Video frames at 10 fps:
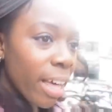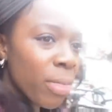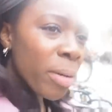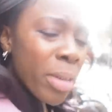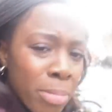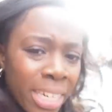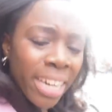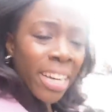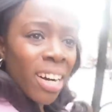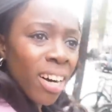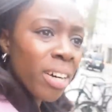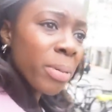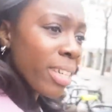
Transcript: I thought I'd be able to get a car, but